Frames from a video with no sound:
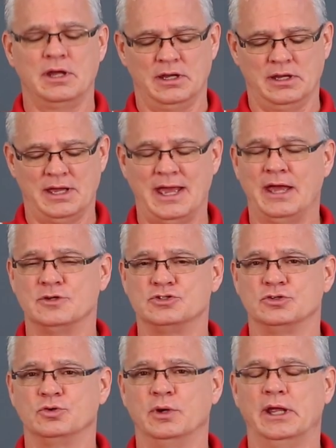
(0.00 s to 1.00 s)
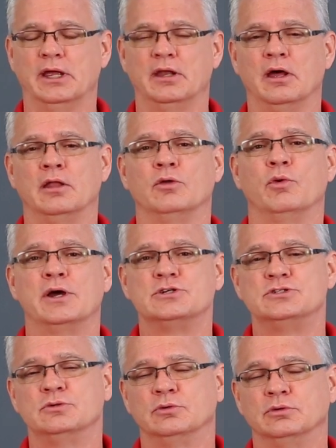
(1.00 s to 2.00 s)
as you're doing it.
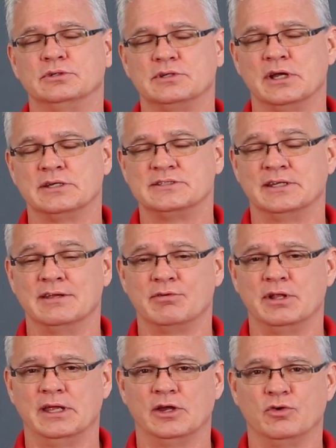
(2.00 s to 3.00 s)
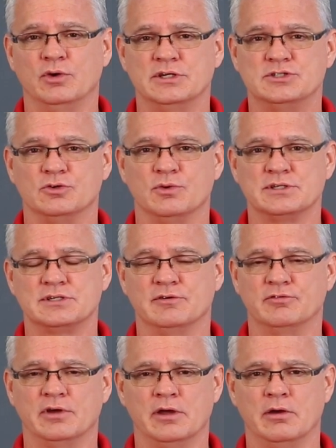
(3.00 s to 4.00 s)
Otherwise, you significantly increase your risk
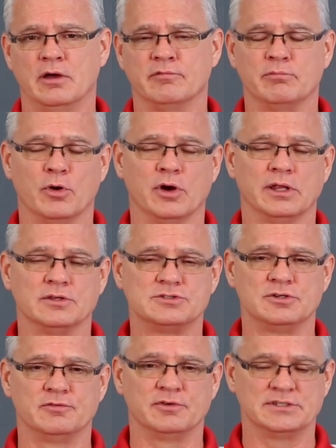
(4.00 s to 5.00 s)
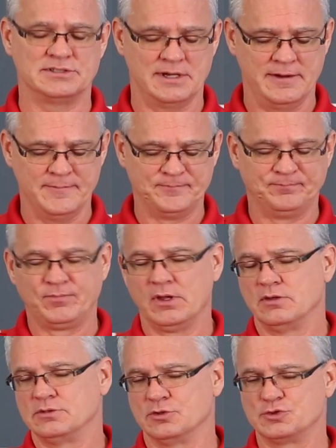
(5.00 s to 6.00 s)
of marring the surface.
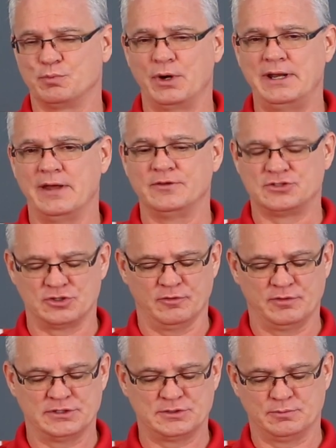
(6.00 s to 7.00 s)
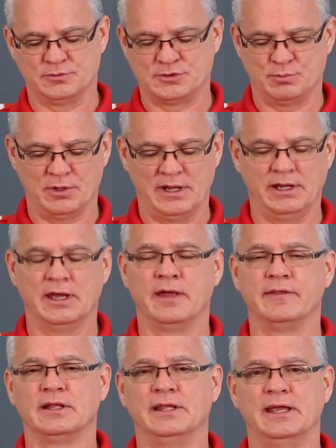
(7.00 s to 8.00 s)
So spray down the surface, spray
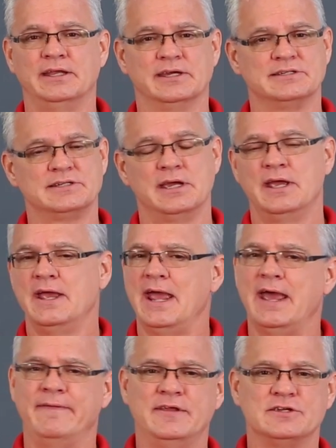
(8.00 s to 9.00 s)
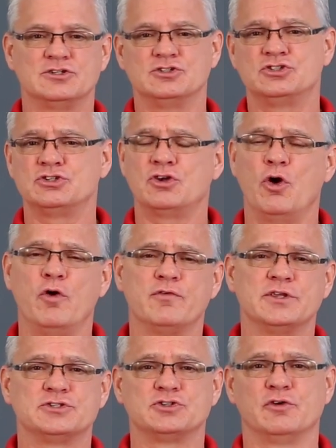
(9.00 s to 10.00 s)
the clay disc, and just go
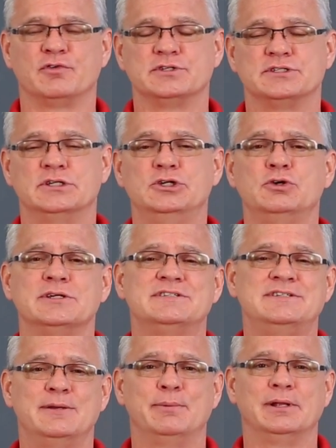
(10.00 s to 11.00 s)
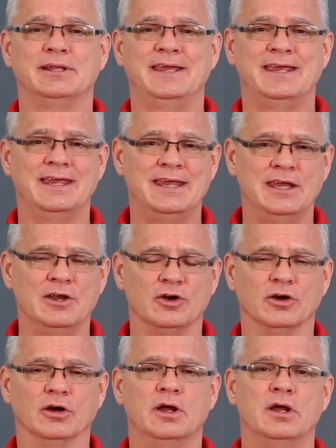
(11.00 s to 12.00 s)
over the surface. And you can typically
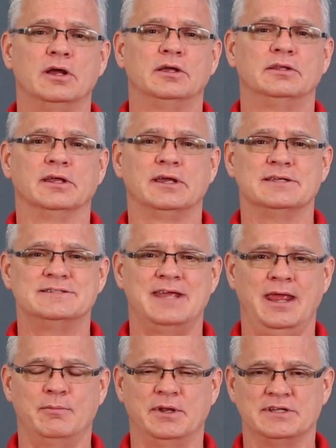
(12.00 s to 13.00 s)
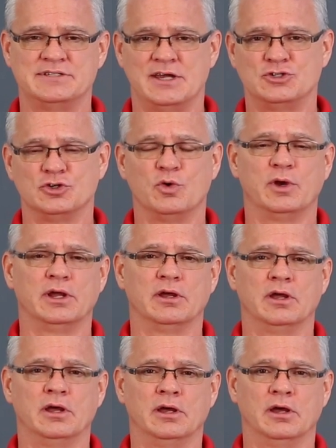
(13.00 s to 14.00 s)
hear the contaminants as you're going
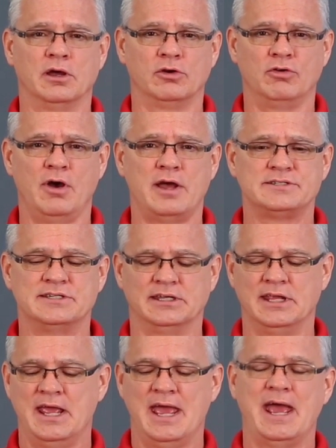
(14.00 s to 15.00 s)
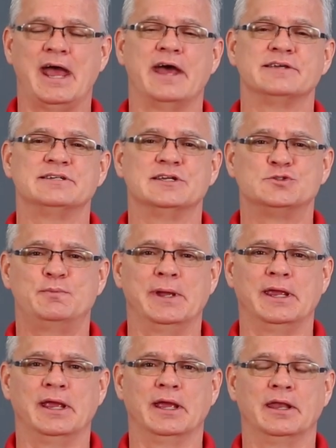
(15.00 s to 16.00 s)
across it as it's
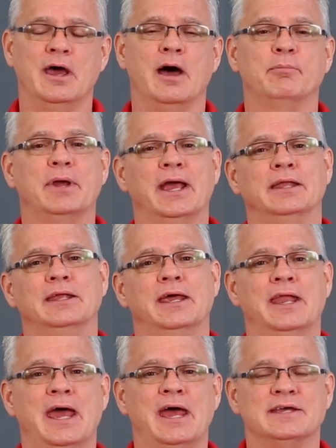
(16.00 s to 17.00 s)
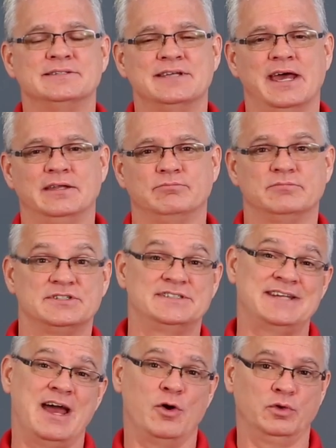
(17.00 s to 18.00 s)
picking it up, and then as that
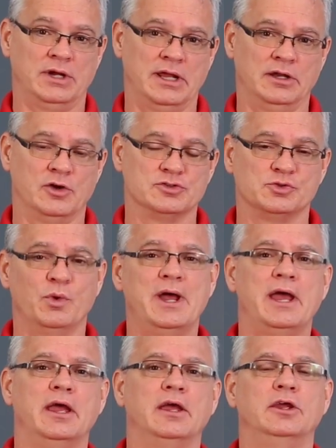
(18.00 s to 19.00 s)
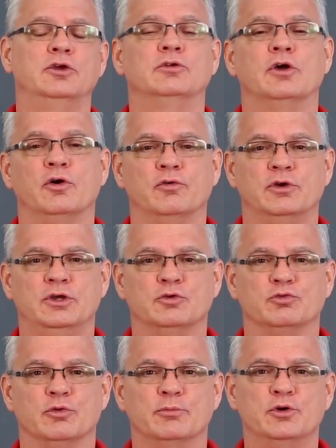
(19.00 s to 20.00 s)
sound kind of goes away, you know
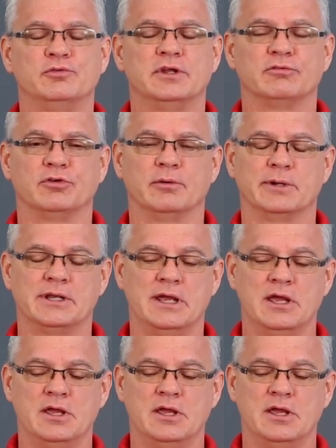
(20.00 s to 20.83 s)
you've removed it from it.